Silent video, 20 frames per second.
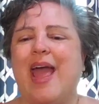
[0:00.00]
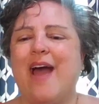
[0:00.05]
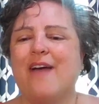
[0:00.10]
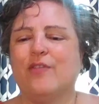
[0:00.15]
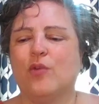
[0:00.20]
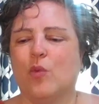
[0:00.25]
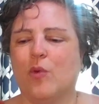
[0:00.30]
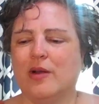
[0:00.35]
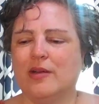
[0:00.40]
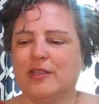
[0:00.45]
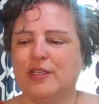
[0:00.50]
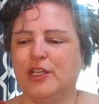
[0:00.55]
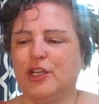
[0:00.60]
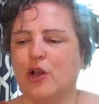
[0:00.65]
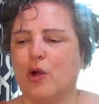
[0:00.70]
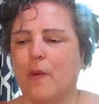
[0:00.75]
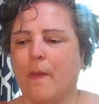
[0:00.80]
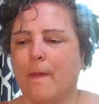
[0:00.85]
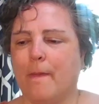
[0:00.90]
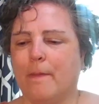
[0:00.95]
haven't wanted to you
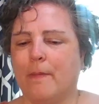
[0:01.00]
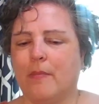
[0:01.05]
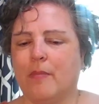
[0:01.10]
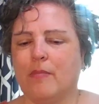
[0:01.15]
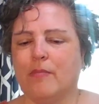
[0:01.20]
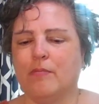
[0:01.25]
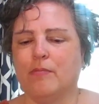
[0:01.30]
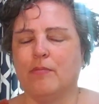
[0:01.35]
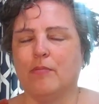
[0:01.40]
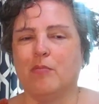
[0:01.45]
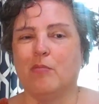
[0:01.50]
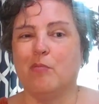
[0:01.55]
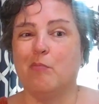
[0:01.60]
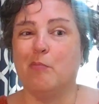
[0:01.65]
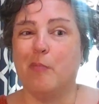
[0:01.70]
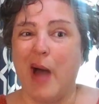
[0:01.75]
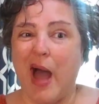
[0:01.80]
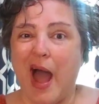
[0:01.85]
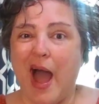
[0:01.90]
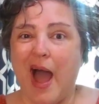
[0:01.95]
know
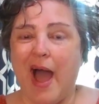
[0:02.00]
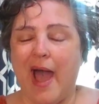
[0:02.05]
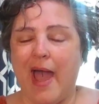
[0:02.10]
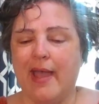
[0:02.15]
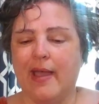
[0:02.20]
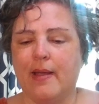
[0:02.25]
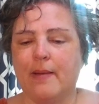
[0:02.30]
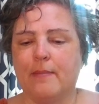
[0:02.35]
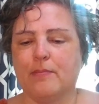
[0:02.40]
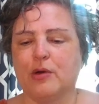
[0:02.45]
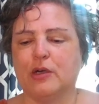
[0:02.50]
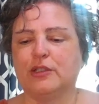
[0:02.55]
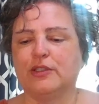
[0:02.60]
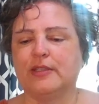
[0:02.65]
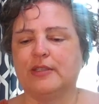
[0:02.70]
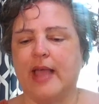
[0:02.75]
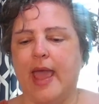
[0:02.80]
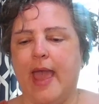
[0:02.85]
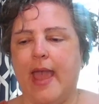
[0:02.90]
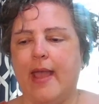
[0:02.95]
buy per
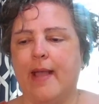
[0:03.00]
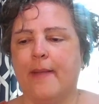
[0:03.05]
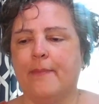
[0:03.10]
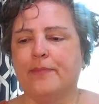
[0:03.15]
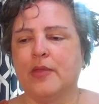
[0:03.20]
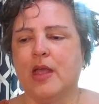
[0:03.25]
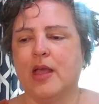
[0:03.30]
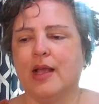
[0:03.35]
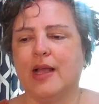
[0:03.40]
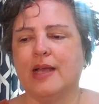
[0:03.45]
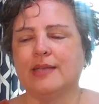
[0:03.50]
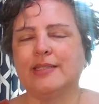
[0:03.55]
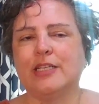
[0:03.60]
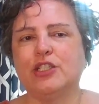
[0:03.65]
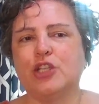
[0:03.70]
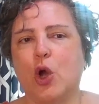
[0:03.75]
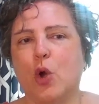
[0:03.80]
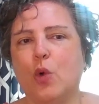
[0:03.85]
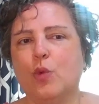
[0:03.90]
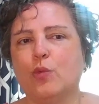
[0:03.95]
se because i
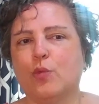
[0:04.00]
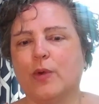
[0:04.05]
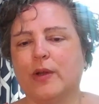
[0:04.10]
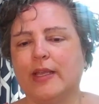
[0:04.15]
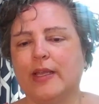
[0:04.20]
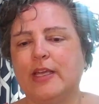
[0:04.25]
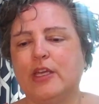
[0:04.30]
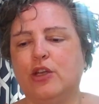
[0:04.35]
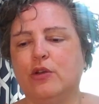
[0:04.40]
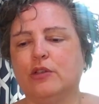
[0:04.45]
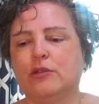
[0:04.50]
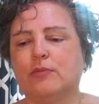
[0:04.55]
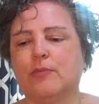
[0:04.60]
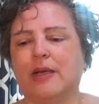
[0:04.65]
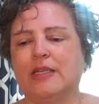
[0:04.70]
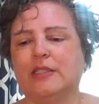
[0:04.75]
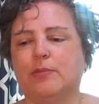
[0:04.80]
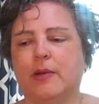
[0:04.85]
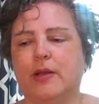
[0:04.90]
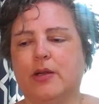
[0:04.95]
don't really use my
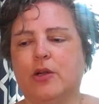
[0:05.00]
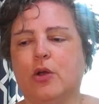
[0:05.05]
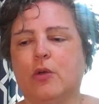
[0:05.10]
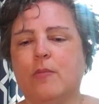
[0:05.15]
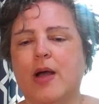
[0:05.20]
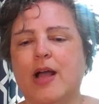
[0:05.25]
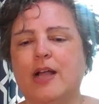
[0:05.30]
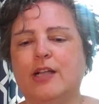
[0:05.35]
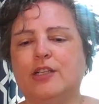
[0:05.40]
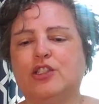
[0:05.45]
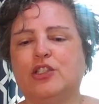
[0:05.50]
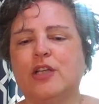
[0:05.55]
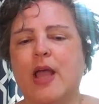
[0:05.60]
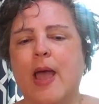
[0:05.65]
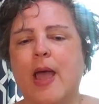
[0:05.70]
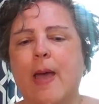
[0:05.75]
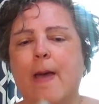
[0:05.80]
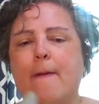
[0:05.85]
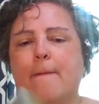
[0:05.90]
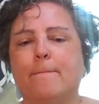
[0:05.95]
spindle much
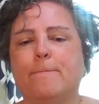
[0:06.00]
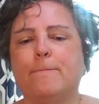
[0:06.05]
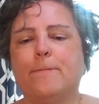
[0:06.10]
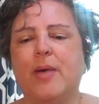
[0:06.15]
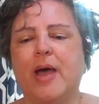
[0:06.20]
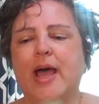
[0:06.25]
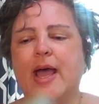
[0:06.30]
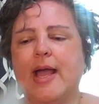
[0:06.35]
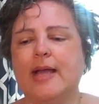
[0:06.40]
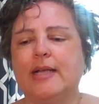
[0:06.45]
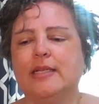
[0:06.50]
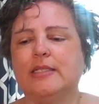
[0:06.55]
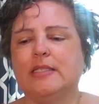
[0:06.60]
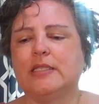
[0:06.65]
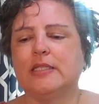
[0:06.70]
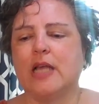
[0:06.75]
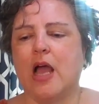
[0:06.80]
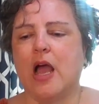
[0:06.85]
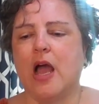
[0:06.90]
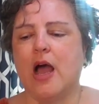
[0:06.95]

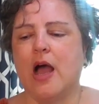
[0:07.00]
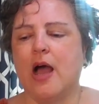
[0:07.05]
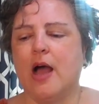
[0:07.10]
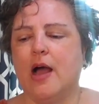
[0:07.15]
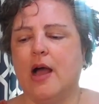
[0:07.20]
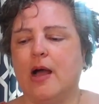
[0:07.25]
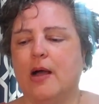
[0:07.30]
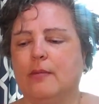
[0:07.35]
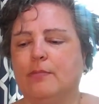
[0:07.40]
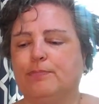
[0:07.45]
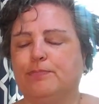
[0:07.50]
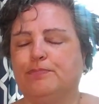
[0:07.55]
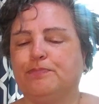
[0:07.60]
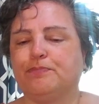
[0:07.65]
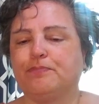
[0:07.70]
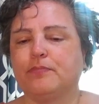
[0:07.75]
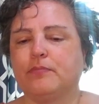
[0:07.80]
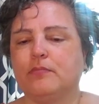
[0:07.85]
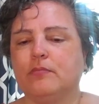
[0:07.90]
but um,